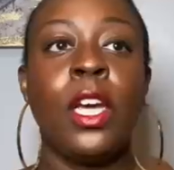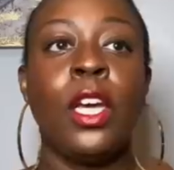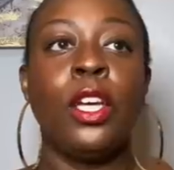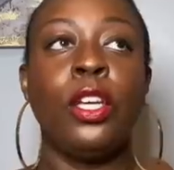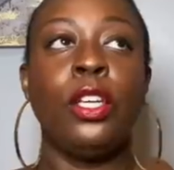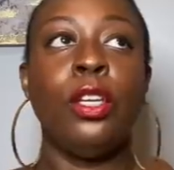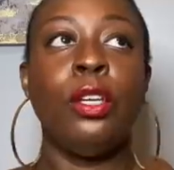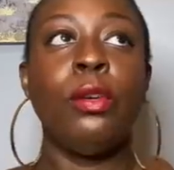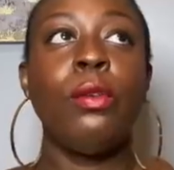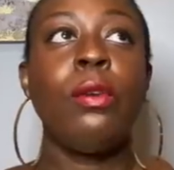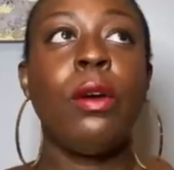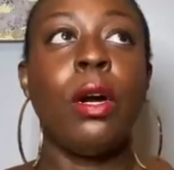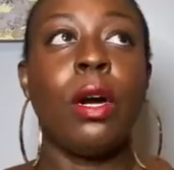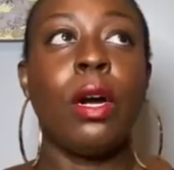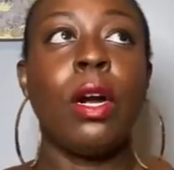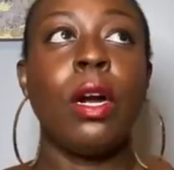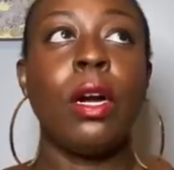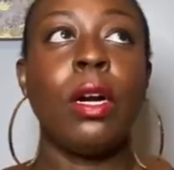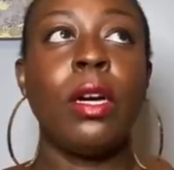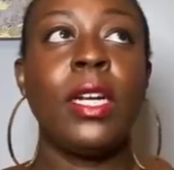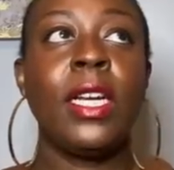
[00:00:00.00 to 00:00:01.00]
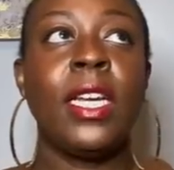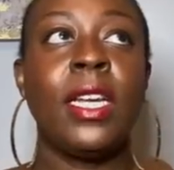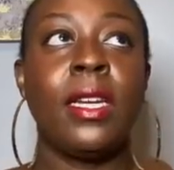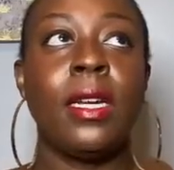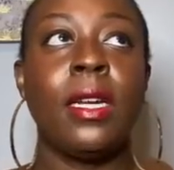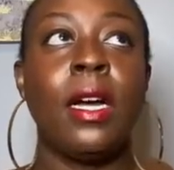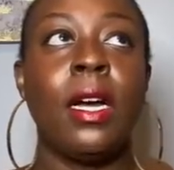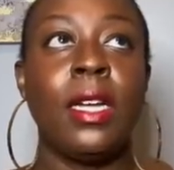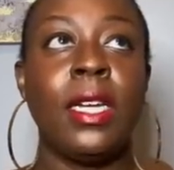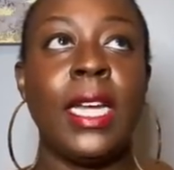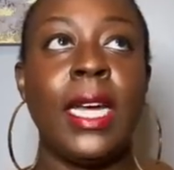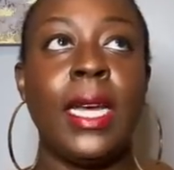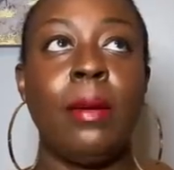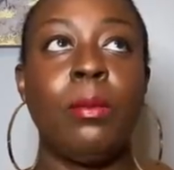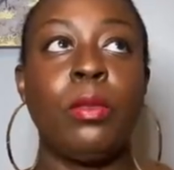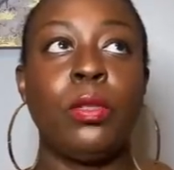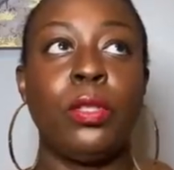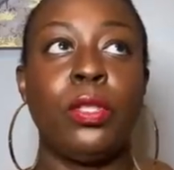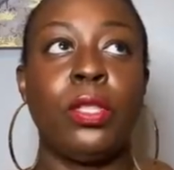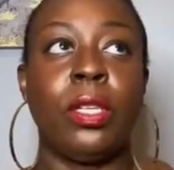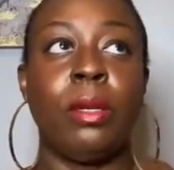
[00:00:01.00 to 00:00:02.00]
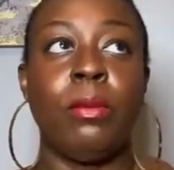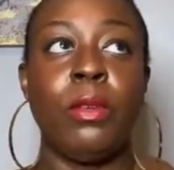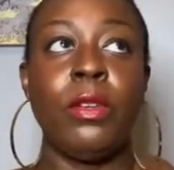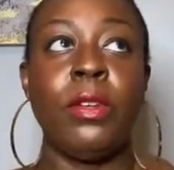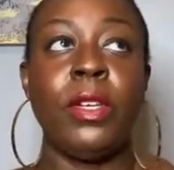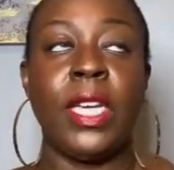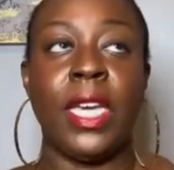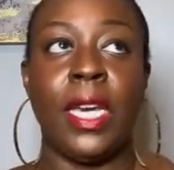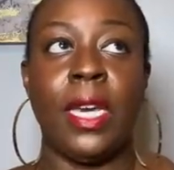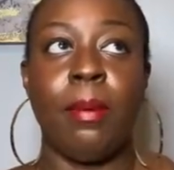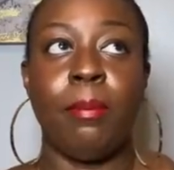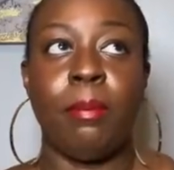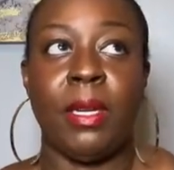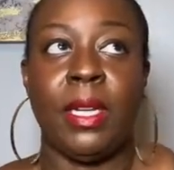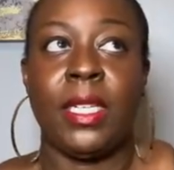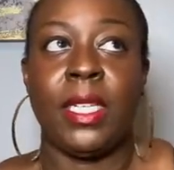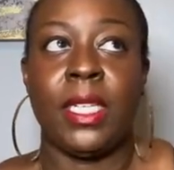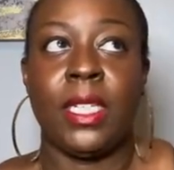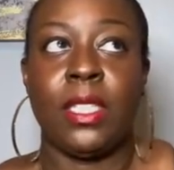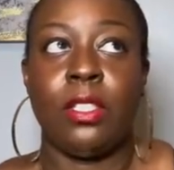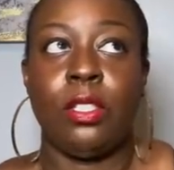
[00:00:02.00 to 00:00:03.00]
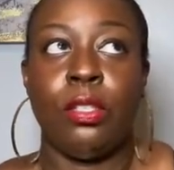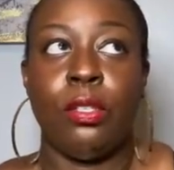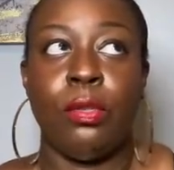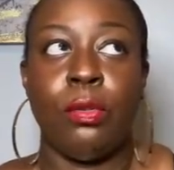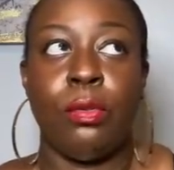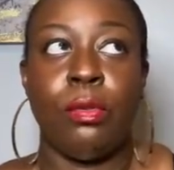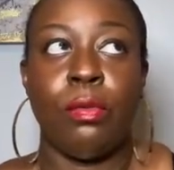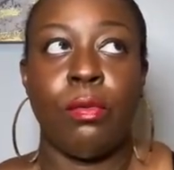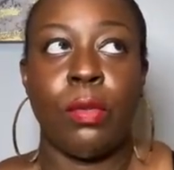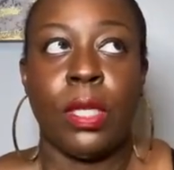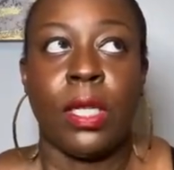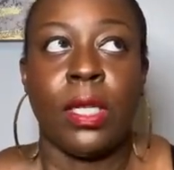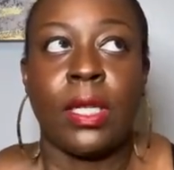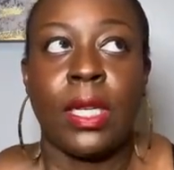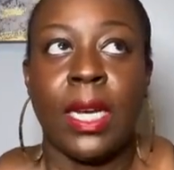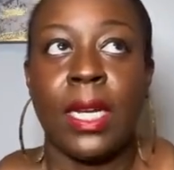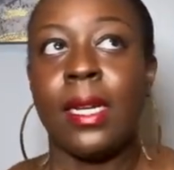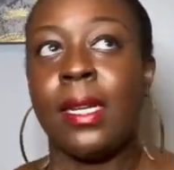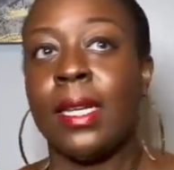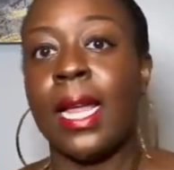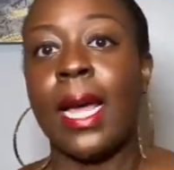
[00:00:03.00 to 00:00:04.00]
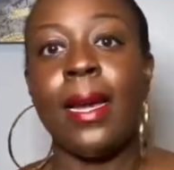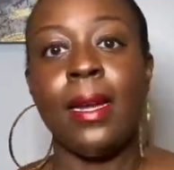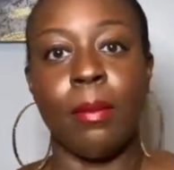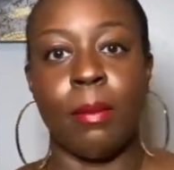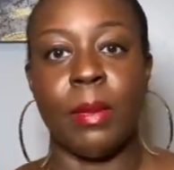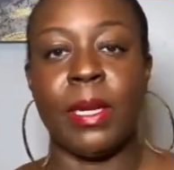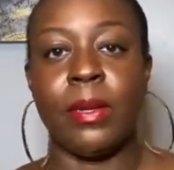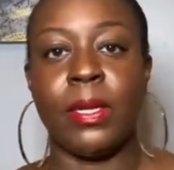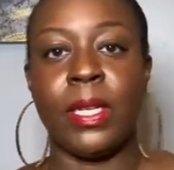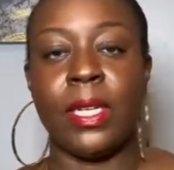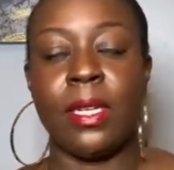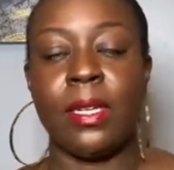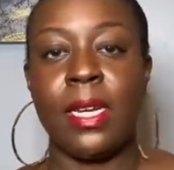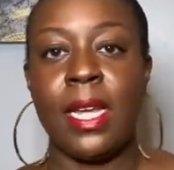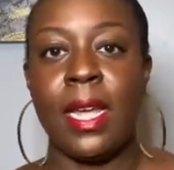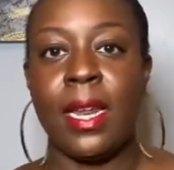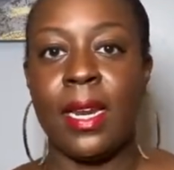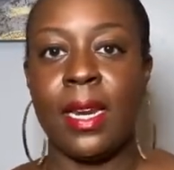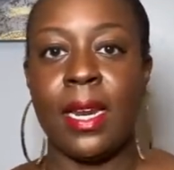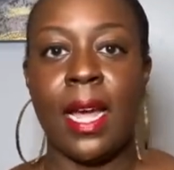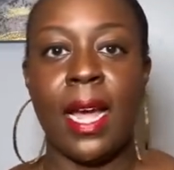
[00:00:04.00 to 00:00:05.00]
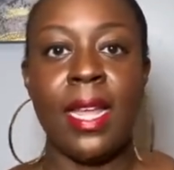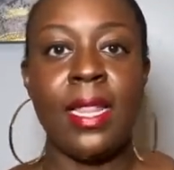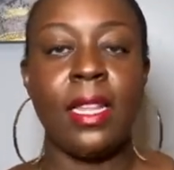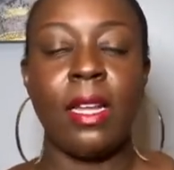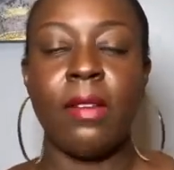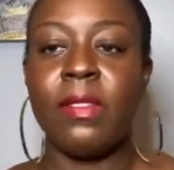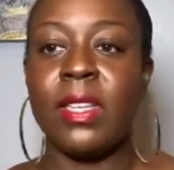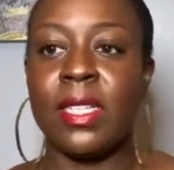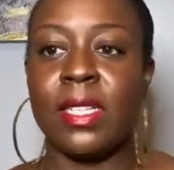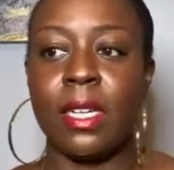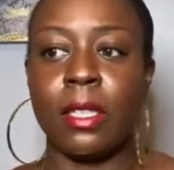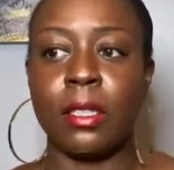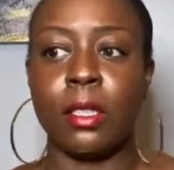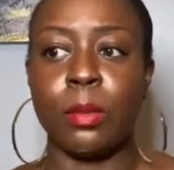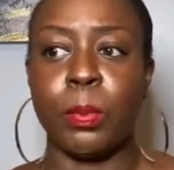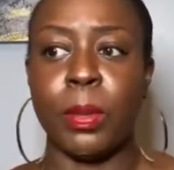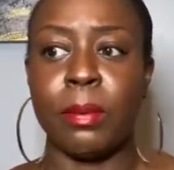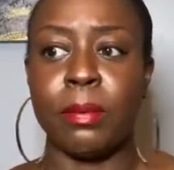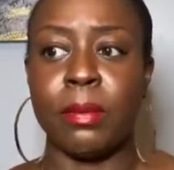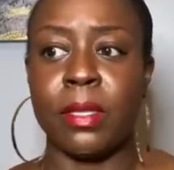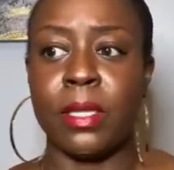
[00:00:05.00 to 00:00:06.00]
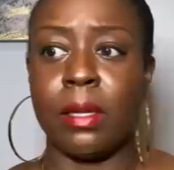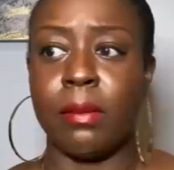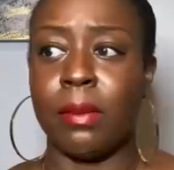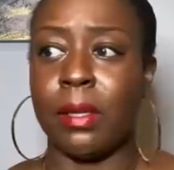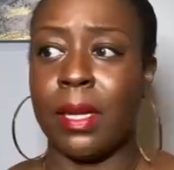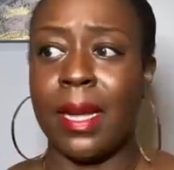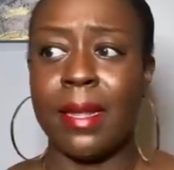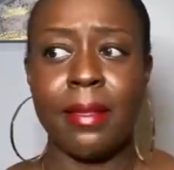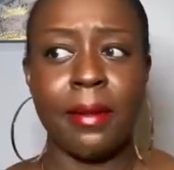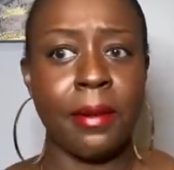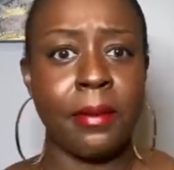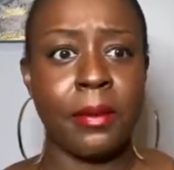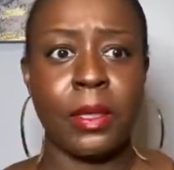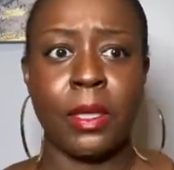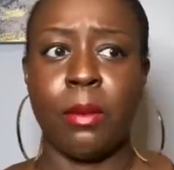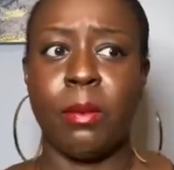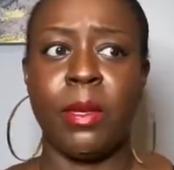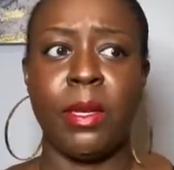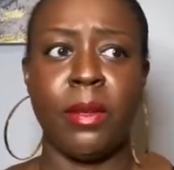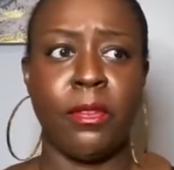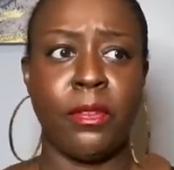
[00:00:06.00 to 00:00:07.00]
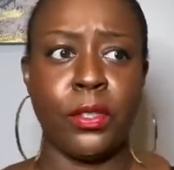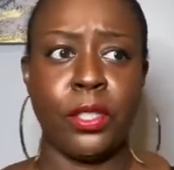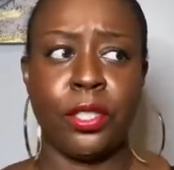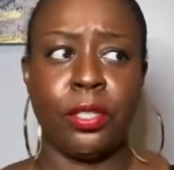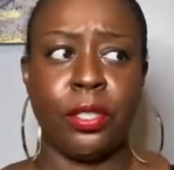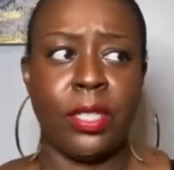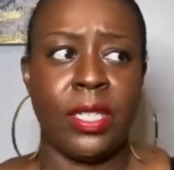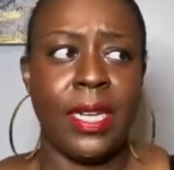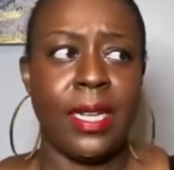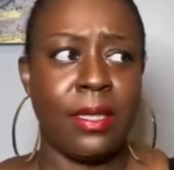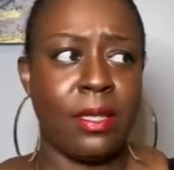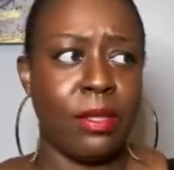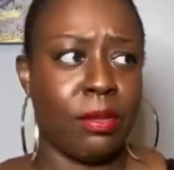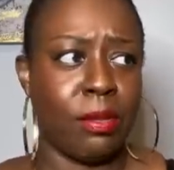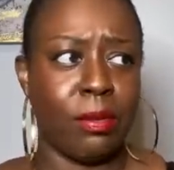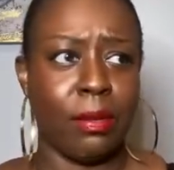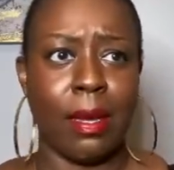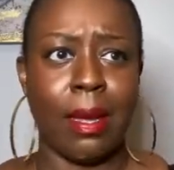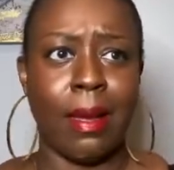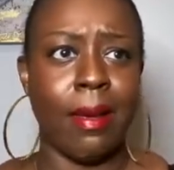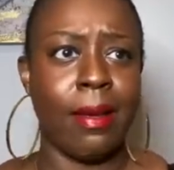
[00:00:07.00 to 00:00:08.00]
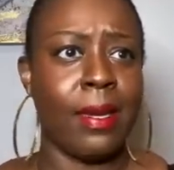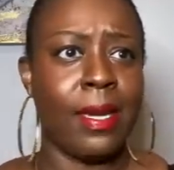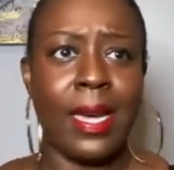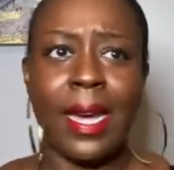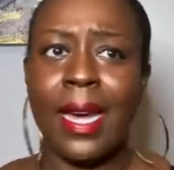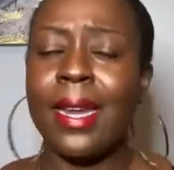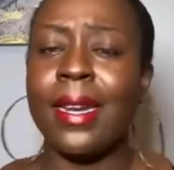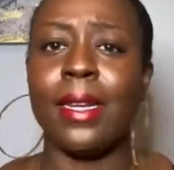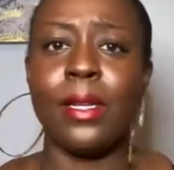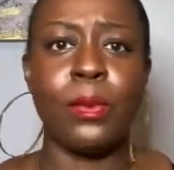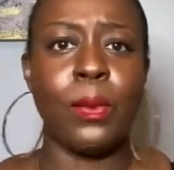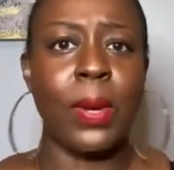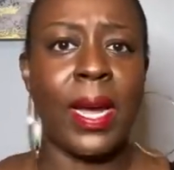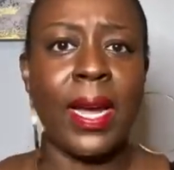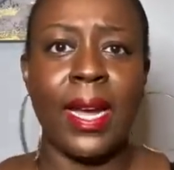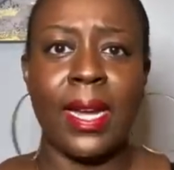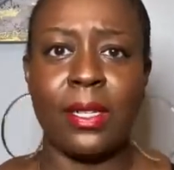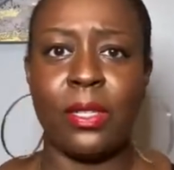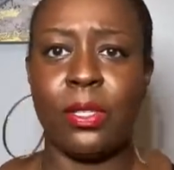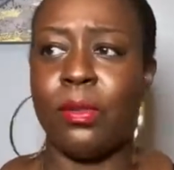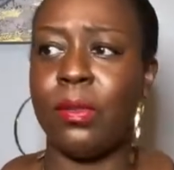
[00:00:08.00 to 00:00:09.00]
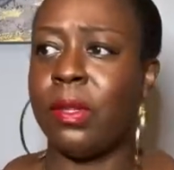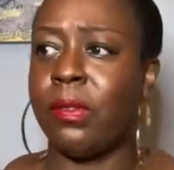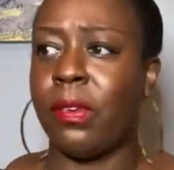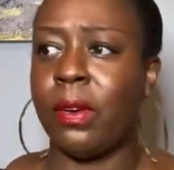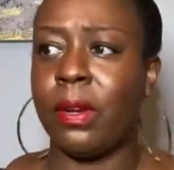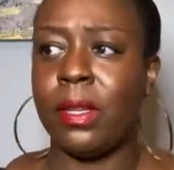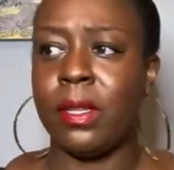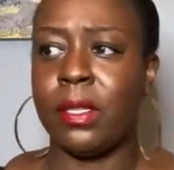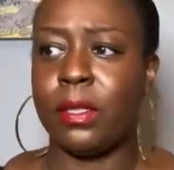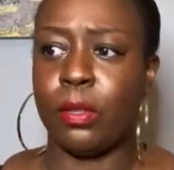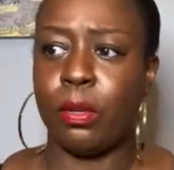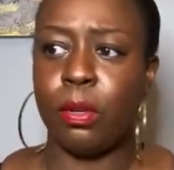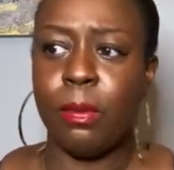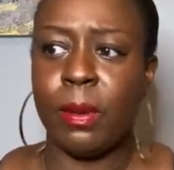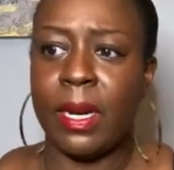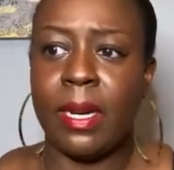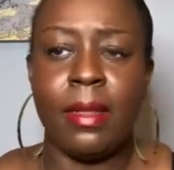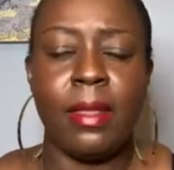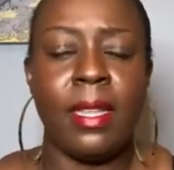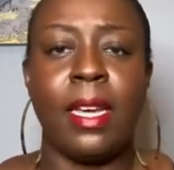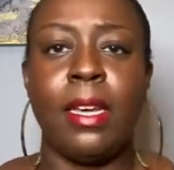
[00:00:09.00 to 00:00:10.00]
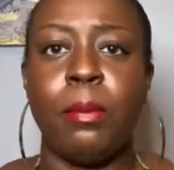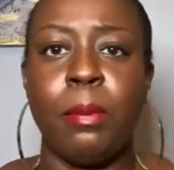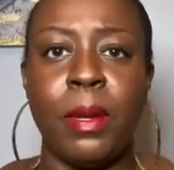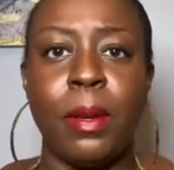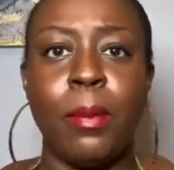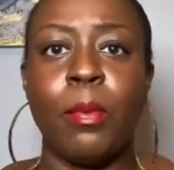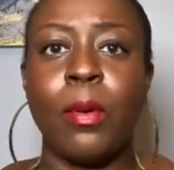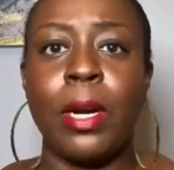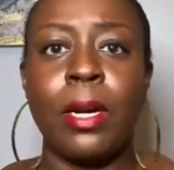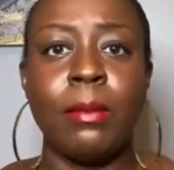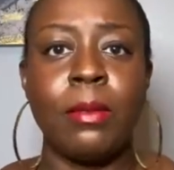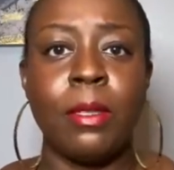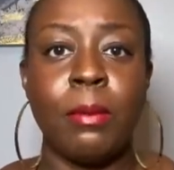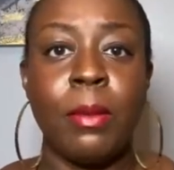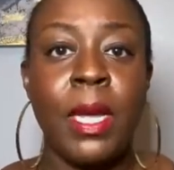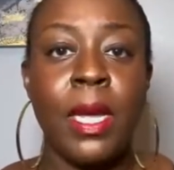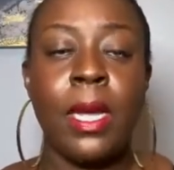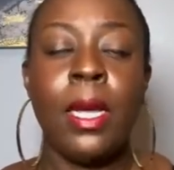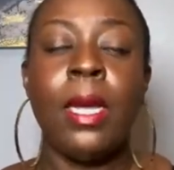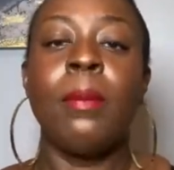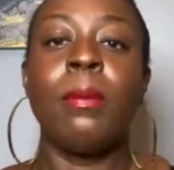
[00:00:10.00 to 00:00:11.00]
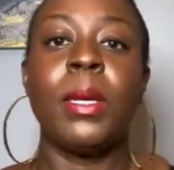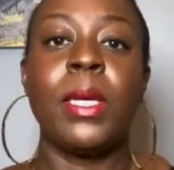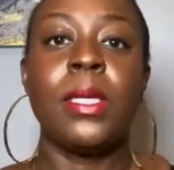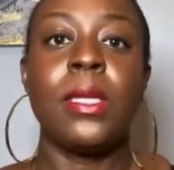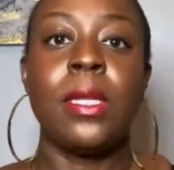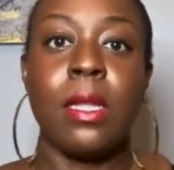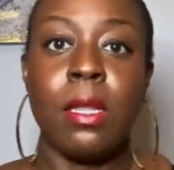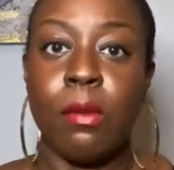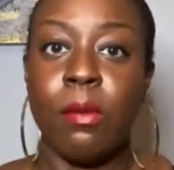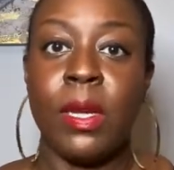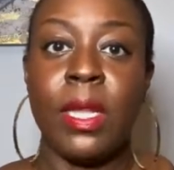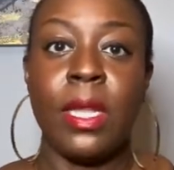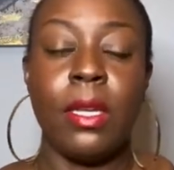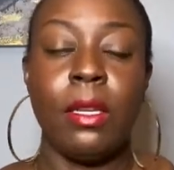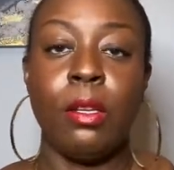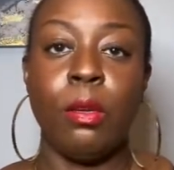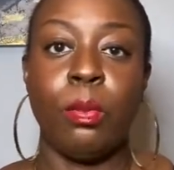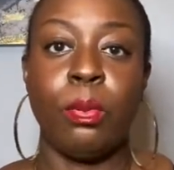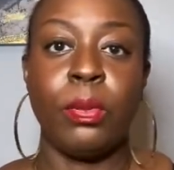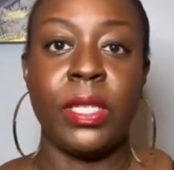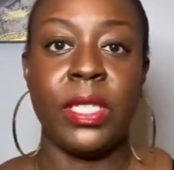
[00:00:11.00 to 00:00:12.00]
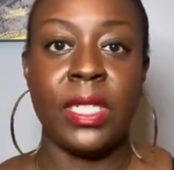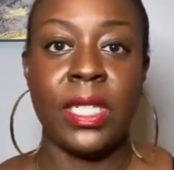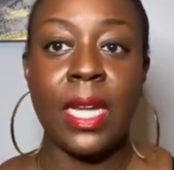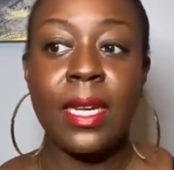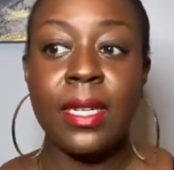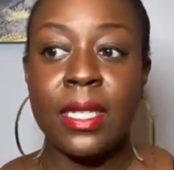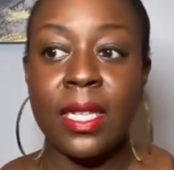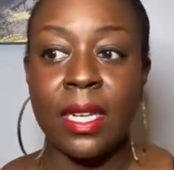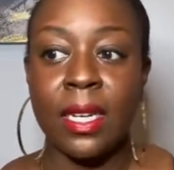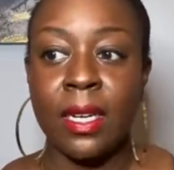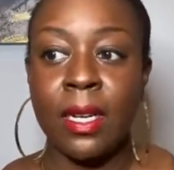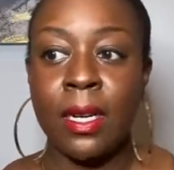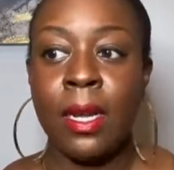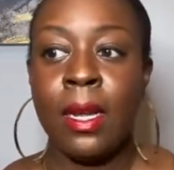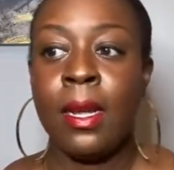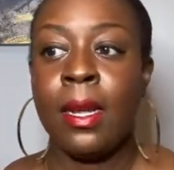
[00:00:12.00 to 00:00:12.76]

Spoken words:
You are unable to communicate because you want to kind of lie about it. And I love that Dr. Pepper said, well, I thought it was going to be a for sure yes. So yeah, that's why I asked you in front of this group. I didn't think it'd be a problem based on the way that you presented.